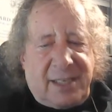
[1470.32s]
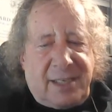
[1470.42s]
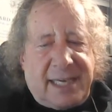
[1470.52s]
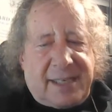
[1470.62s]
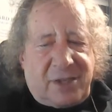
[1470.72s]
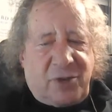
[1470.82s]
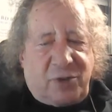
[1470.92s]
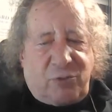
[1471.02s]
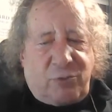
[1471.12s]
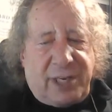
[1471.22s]
next
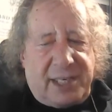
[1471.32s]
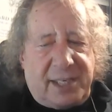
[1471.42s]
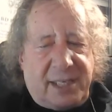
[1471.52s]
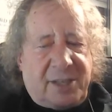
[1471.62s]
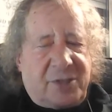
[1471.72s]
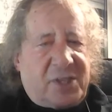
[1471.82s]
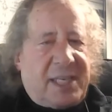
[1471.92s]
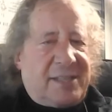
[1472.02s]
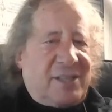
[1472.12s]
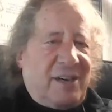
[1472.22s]
3
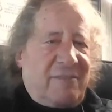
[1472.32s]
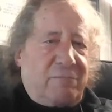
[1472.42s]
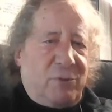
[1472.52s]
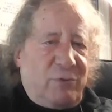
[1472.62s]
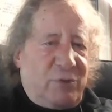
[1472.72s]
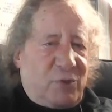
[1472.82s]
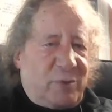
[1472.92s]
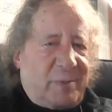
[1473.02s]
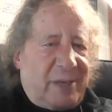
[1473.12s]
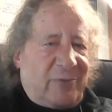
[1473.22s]
sets of moves
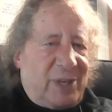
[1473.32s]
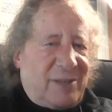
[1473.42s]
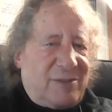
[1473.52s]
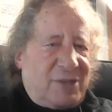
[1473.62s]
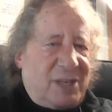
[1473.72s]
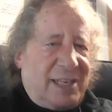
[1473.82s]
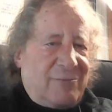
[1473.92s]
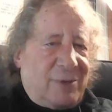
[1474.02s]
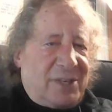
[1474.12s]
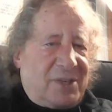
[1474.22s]
with my fingers?
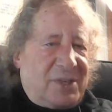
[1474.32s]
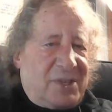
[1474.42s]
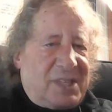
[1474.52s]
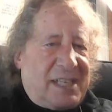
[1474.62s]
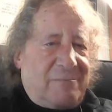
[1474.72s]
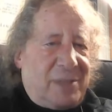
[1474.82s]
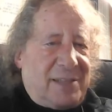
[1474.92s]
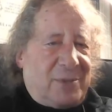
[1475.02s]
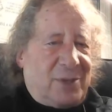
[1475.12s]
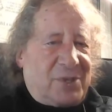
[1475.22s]
What is going to save me
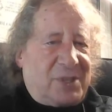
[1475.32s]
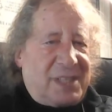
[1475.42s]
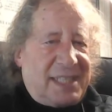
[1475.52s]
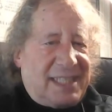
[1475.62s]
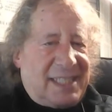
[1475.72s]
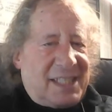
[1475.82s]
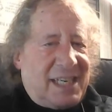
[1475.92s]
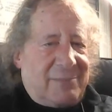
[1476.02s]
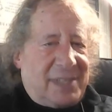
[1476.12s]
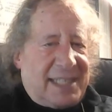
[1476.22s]
the most
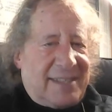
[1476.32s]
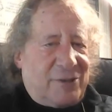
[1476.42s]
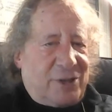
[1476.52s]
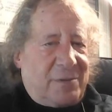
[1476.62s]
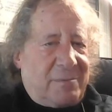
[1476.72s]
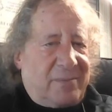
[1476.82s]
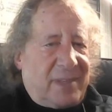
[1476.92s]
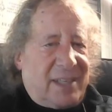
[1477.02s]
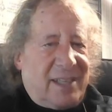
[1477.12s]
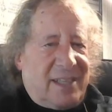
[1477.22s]
time and energy?
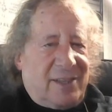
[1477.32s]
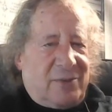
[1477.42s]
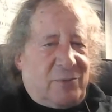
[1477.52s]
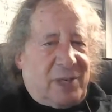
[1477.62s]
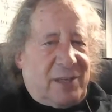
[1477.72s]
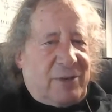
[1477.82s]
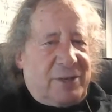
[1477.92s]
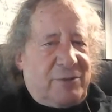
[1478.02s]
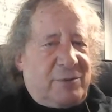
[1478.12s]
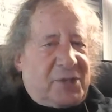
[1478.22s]
Well,
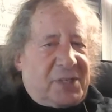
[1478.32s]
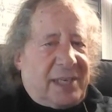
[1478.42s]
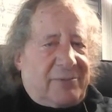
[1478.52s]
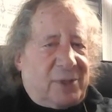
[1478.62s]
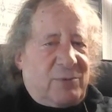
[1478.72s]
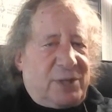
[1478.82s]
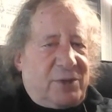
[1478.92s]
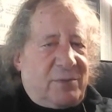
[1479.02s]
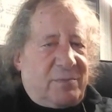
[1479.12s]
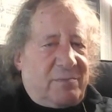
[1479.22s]
what you discover when
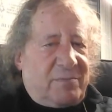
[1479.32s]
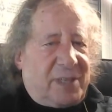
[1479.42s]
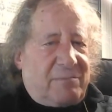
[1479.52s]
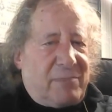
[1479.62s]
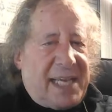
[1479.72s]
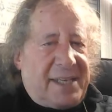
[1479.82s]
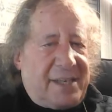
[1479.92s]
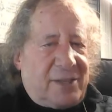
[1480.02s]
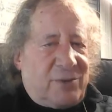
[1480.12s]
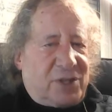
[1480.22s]
you're
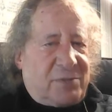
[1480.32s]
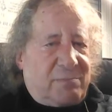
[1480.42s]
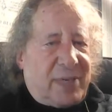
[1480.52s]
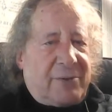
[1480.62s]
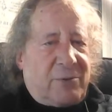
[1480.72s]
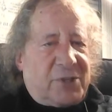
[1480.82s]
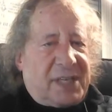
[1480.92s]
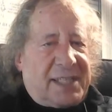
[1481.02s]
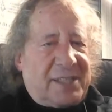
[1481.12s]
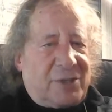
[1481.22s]
making those
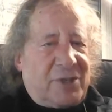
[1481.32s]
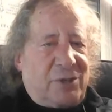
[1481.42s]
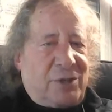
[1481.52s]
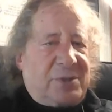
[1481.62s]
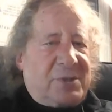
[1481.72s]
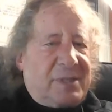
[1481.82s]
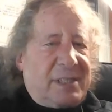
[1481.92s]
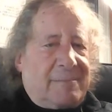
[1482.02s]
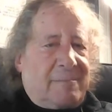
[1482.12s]
microsecond decisions,